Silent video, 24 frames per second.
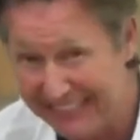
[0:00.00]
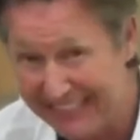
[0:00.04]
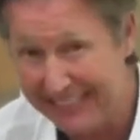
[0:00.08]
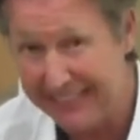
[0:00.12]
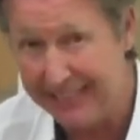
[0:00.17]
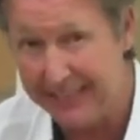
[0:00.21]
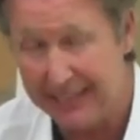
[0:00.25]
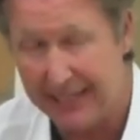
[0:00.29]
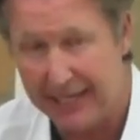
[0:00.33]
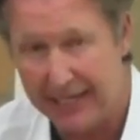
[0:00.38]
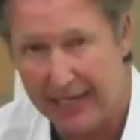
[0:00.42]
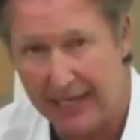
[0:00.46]

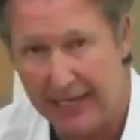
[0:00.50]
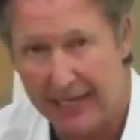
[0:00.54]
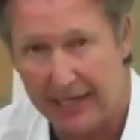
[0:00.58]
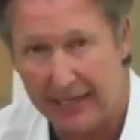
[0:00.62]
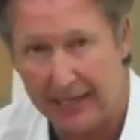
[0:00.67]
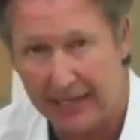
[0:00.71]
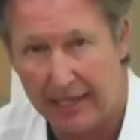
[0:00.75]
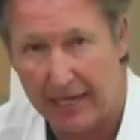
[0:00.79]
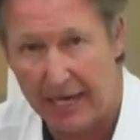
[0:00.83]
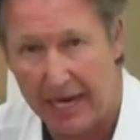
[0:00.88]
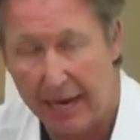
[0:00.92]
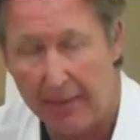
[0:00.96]
didn't get out of
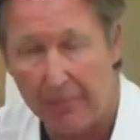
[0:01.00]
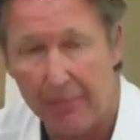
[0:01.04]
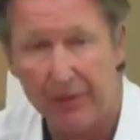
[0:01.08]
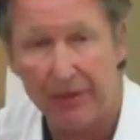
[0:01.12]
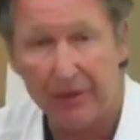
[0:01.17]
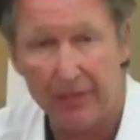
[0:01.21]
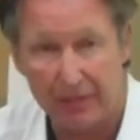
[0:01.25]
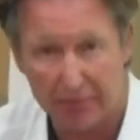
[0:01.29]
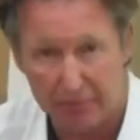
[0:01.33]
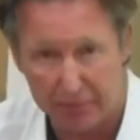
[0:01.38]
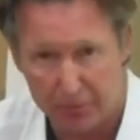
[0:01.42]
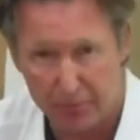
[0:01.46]
the
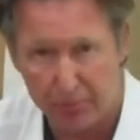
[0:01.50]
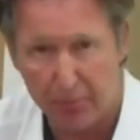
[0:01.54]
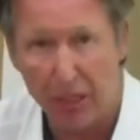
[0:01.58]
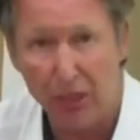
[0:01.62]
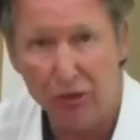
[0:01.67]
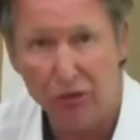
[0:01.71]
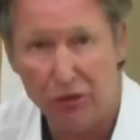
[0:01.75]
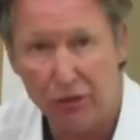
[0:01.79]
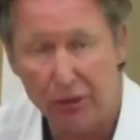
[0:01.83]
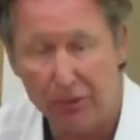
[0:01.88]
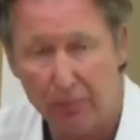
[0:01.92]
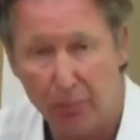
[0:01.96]
carpet that's
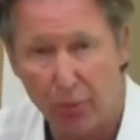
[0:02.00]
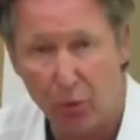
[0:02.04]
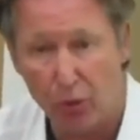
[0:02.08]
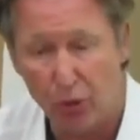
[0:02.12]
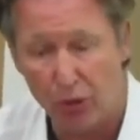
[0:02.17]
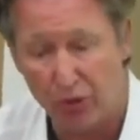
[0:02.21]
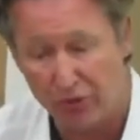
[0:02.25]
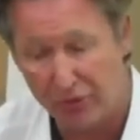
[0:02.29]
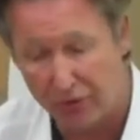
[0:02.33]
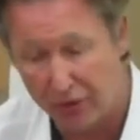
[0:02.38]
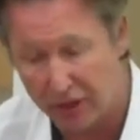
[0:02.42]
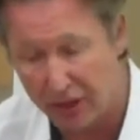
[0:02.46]
most
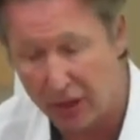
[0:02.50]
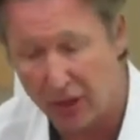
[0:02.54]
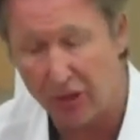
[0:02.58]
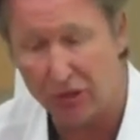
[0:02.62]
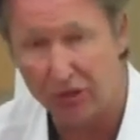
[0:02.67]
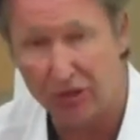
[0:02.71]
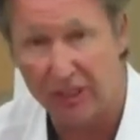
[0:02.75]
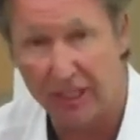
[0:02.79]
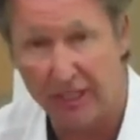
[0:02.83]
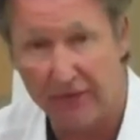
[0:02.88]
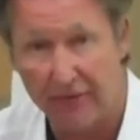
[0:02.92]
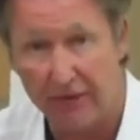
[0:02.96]
important for the
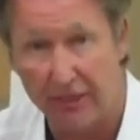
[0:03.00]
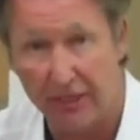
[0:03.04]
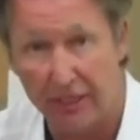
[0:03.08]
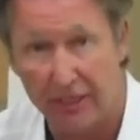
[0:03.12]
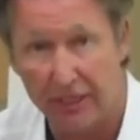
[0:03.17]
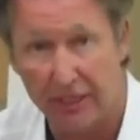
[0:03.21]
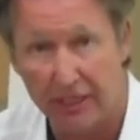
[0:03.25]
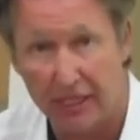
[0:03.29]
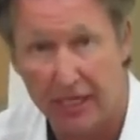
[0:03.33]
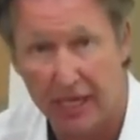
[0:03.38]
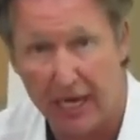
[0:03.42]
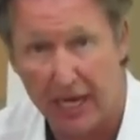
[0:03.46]
longevity
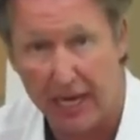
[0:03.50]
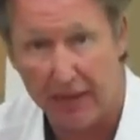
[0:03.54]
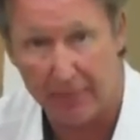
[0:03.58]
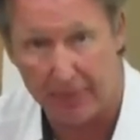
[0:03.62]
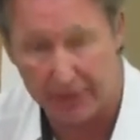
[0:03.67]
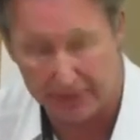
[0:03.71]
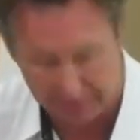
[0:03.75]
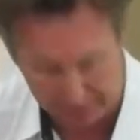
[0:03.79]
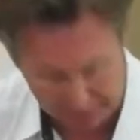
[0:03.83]
of the carpet.